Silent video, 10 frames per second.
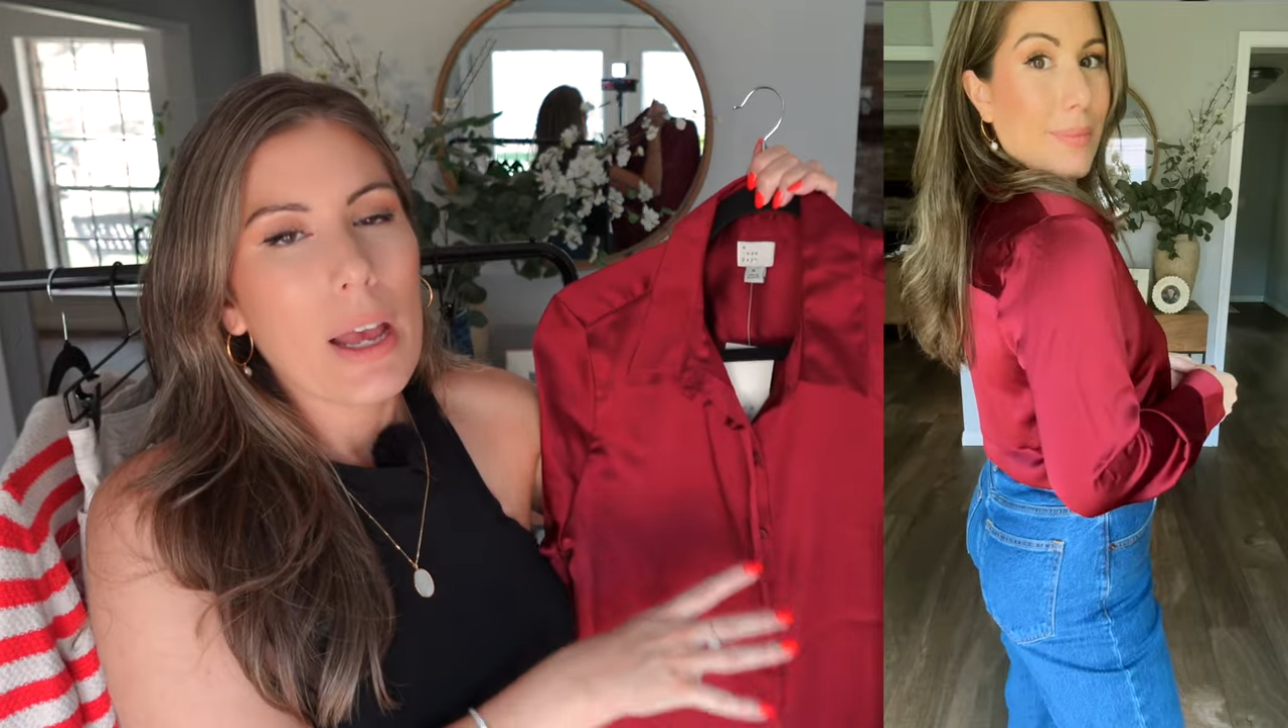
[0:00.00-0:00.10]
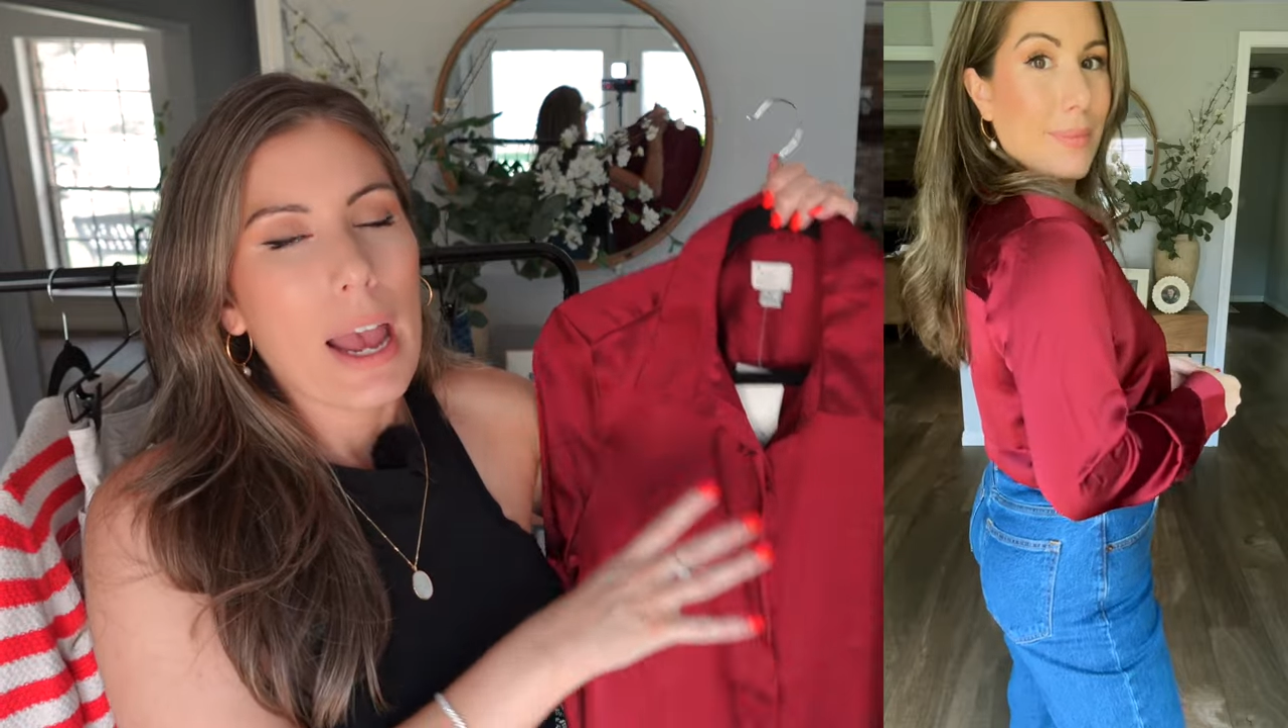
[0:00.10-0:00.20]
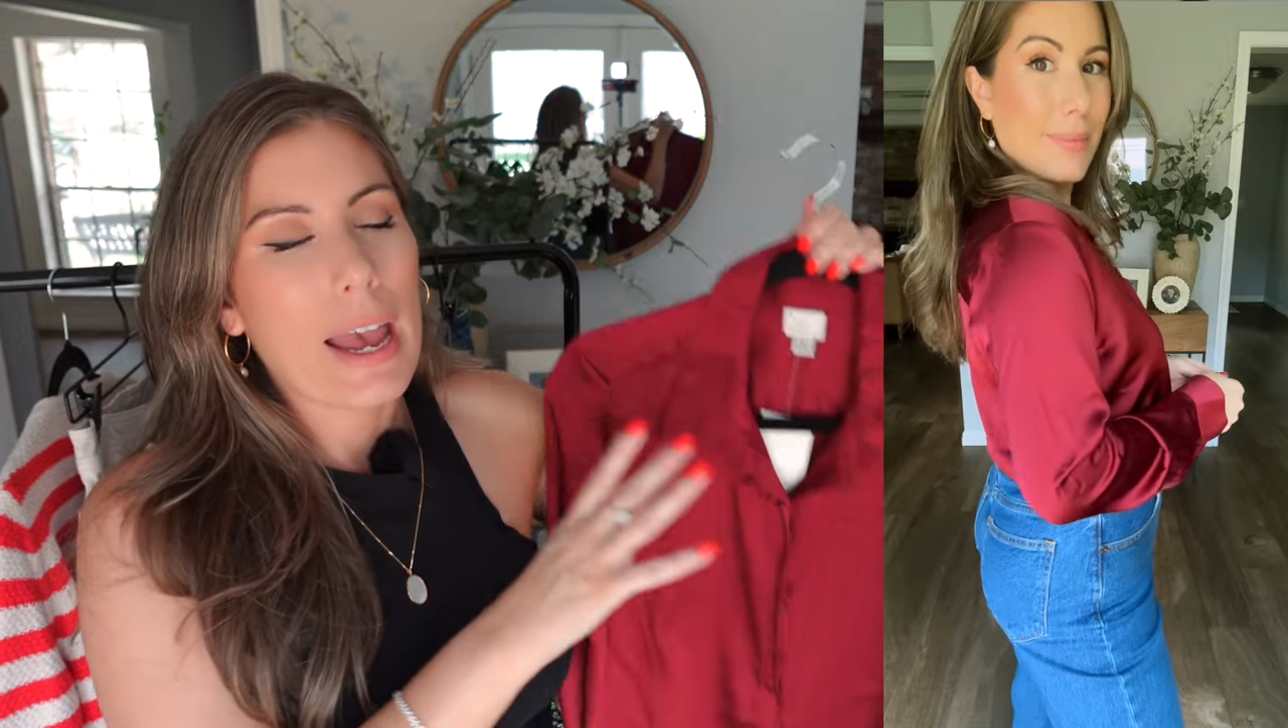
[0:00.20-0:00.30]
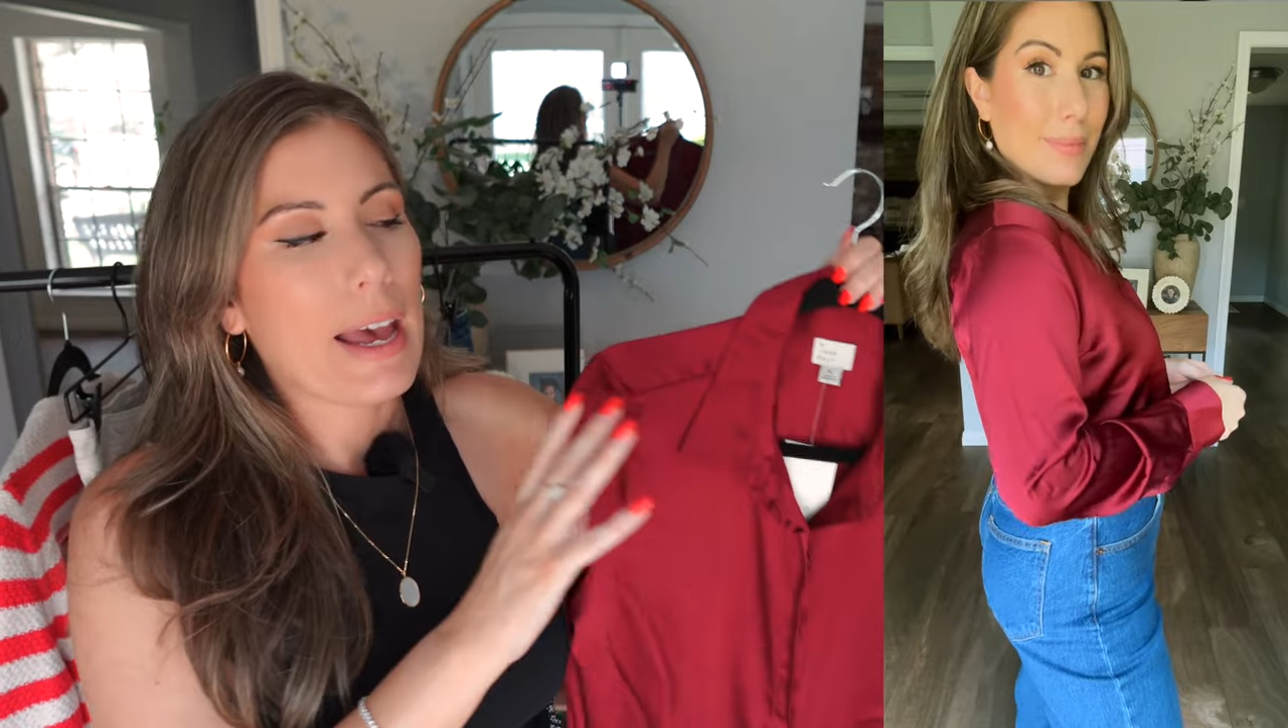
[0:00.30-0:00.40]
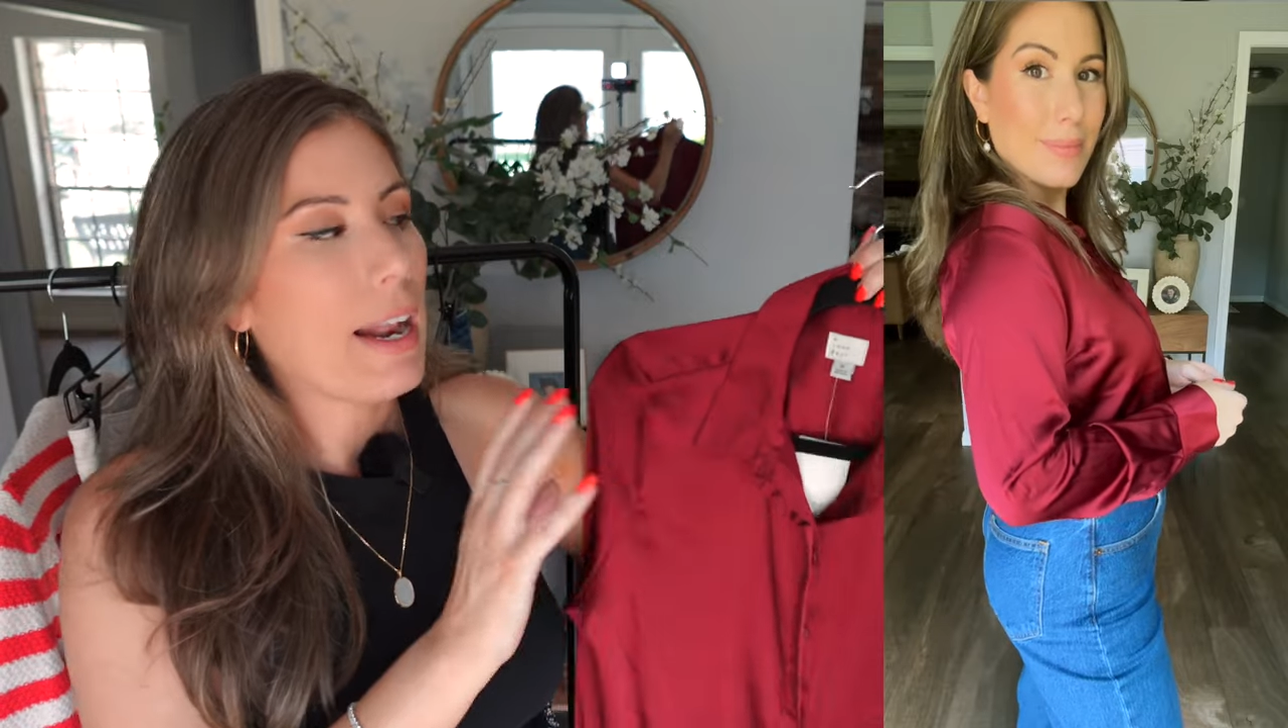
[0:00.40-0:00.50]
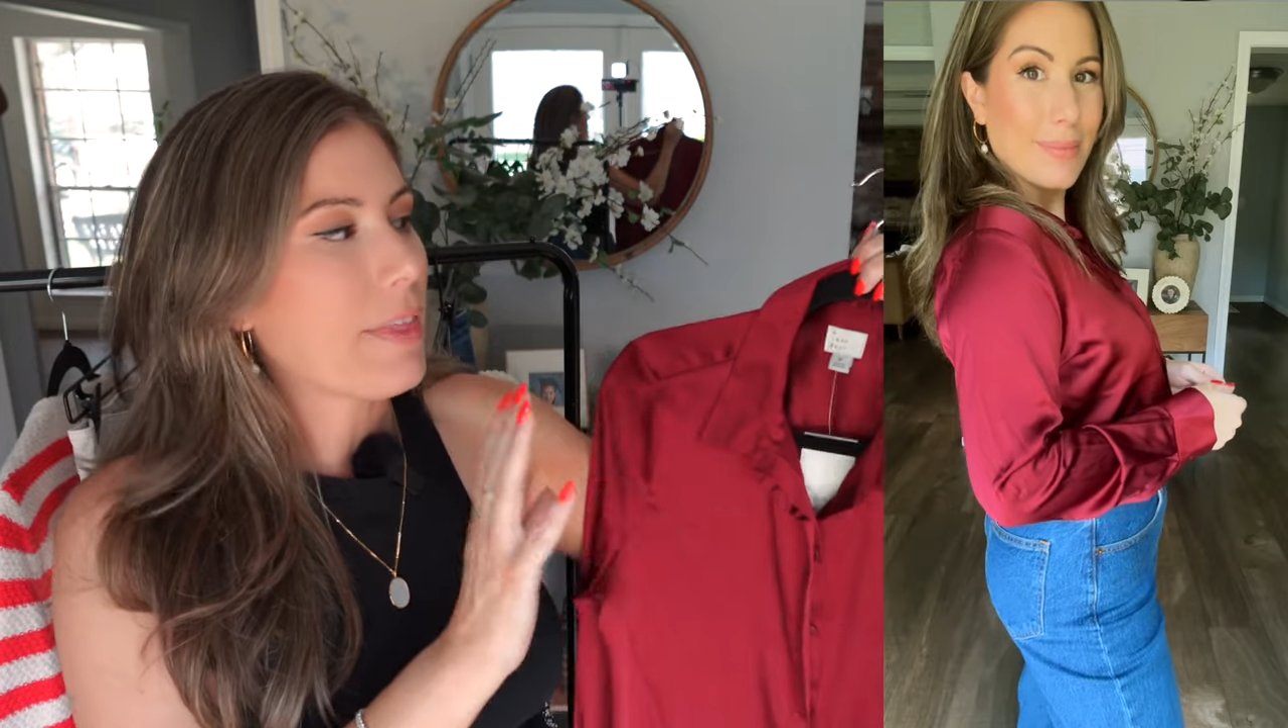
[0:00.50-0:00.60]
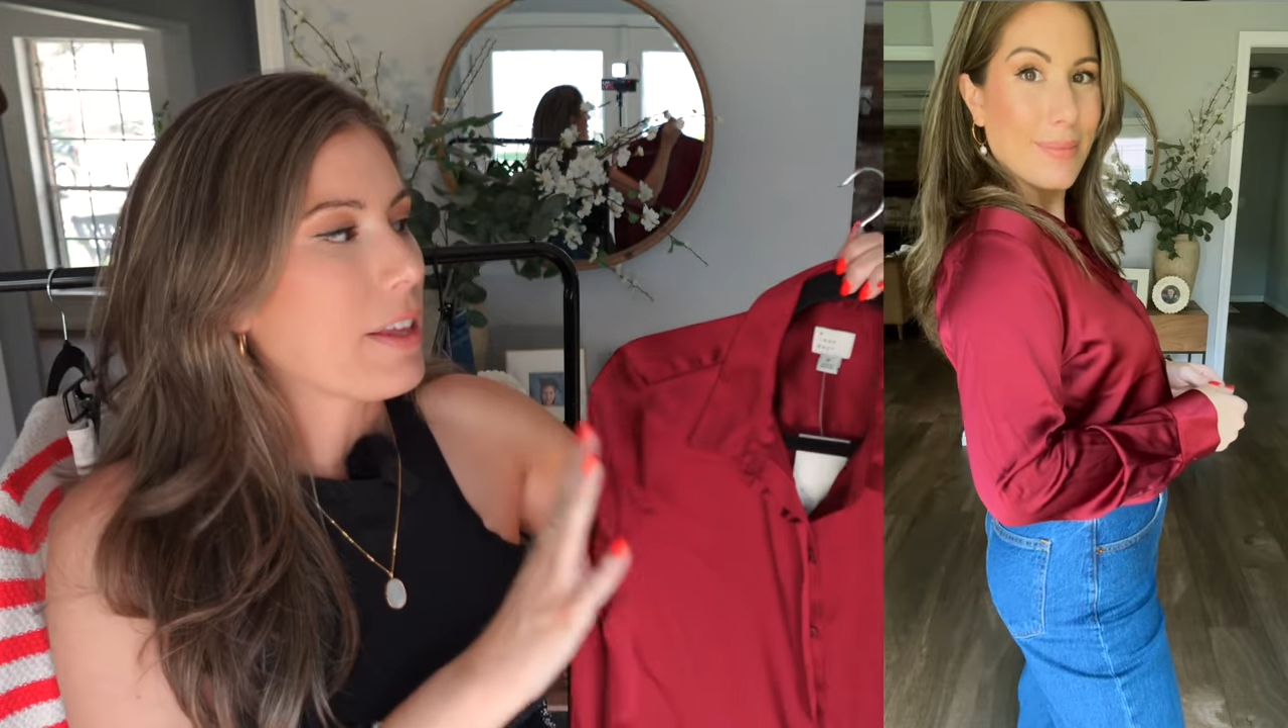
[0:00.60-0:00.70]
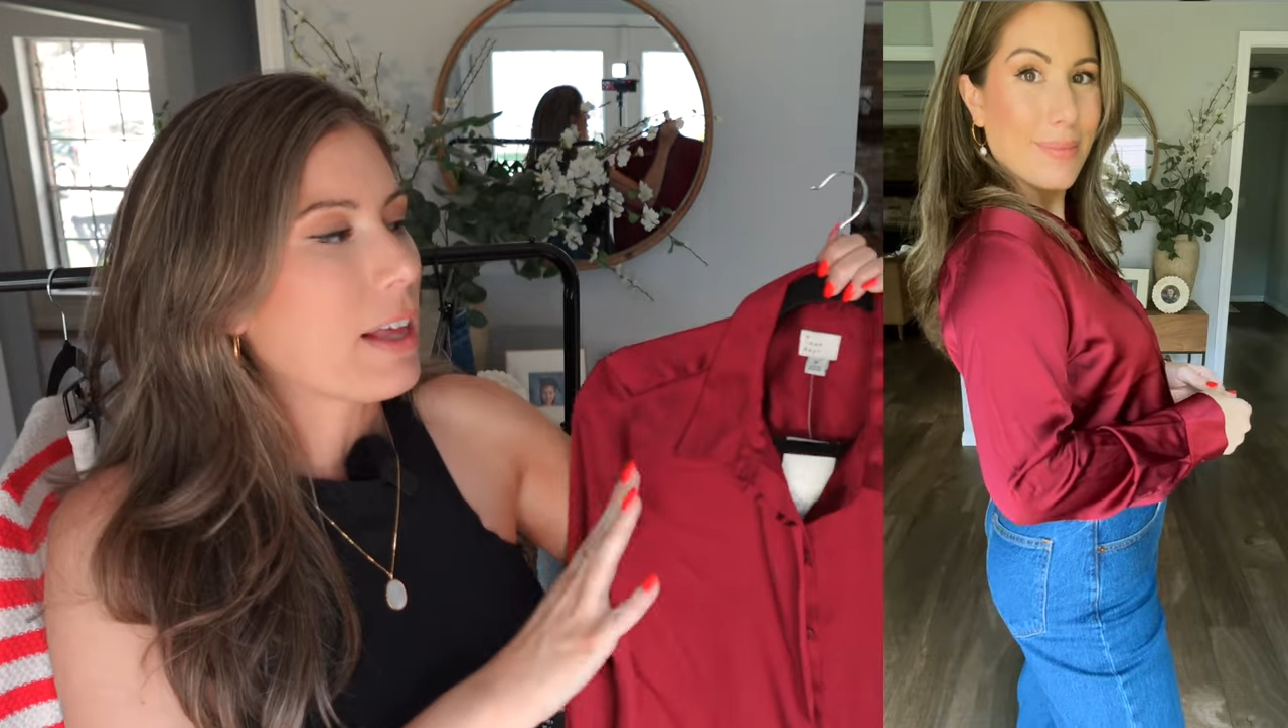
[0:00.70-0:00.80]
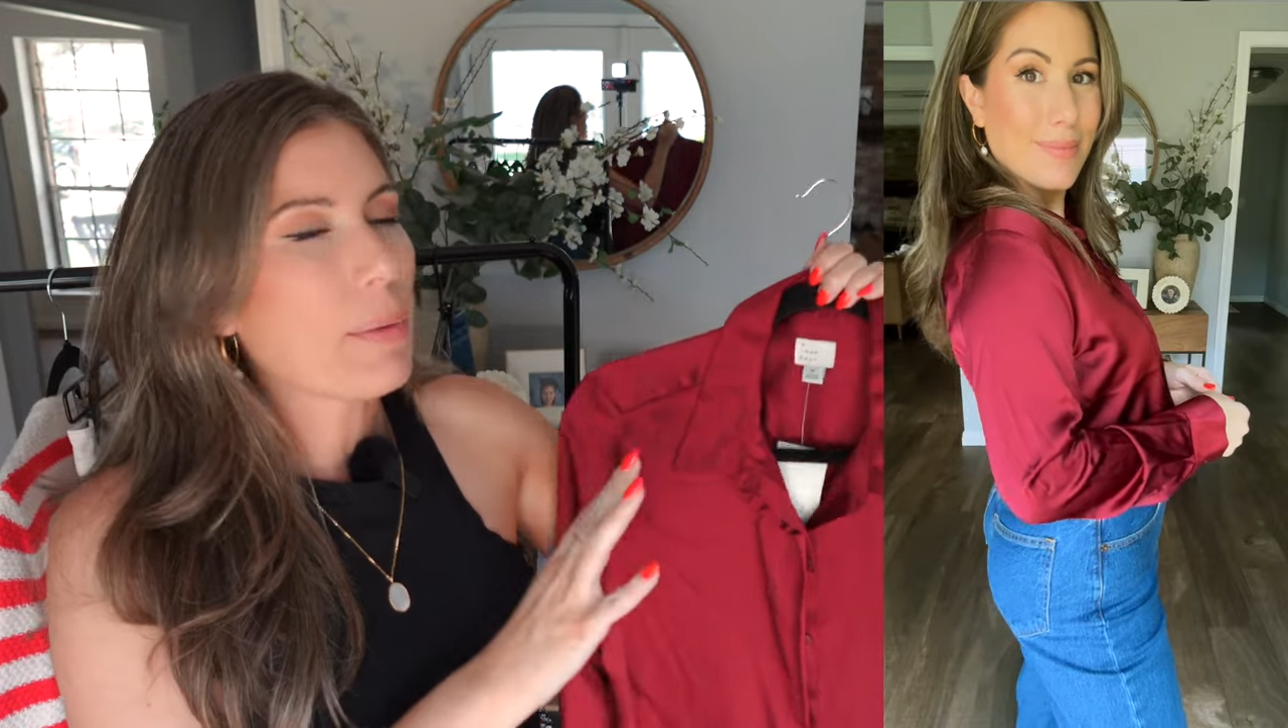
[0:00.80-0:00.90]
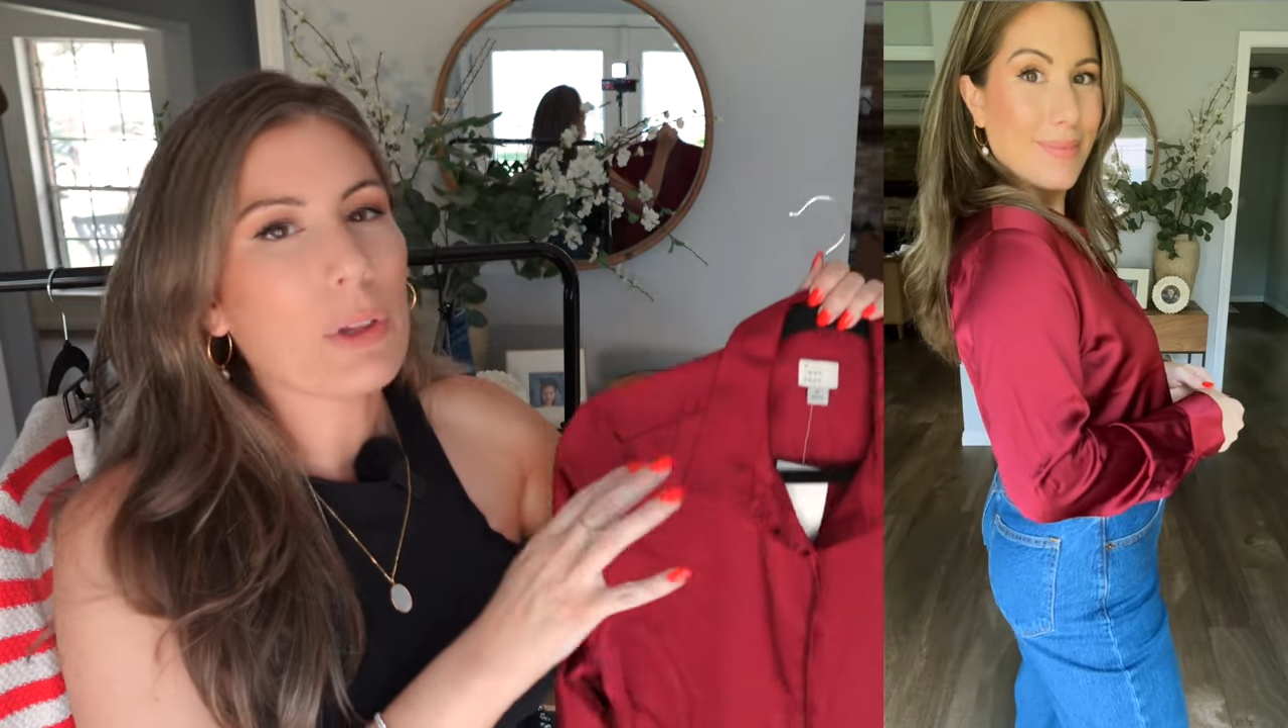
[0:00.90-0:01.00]
and I think
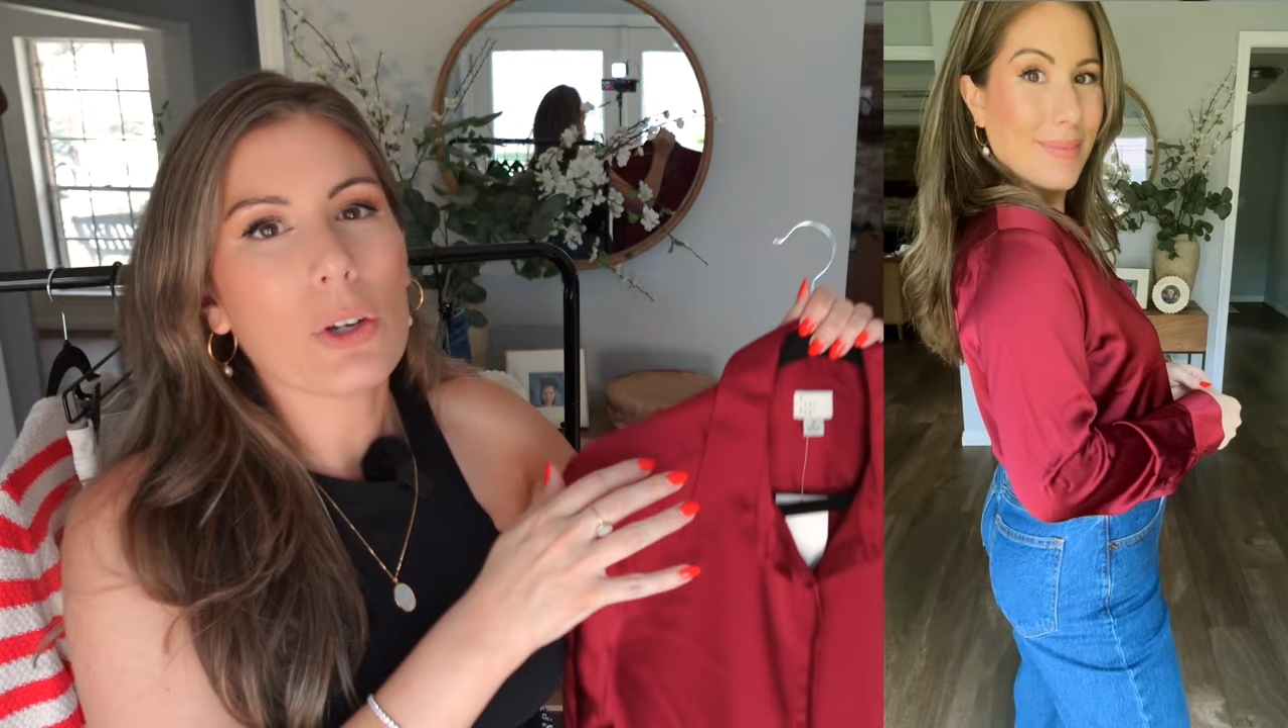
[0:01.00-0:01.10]
that would